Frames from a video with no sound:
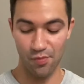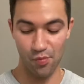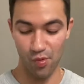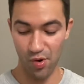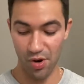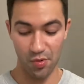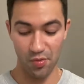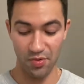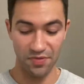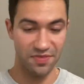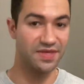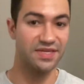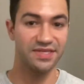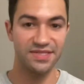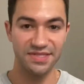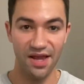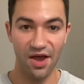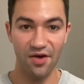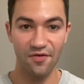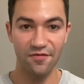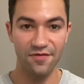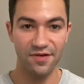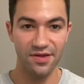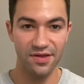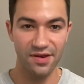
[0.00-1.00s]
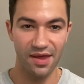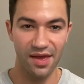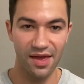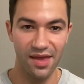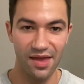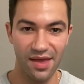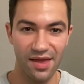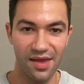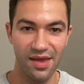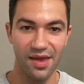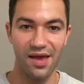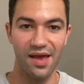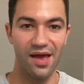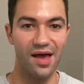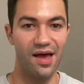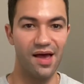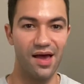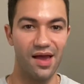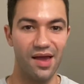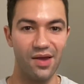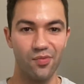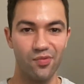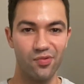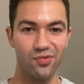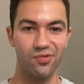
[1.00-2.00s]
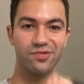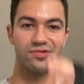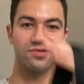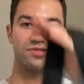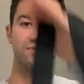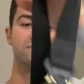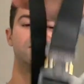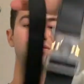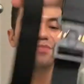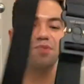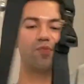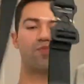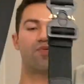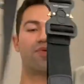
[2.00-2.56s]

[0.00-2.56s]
it with this outfit. I will, here, let me put it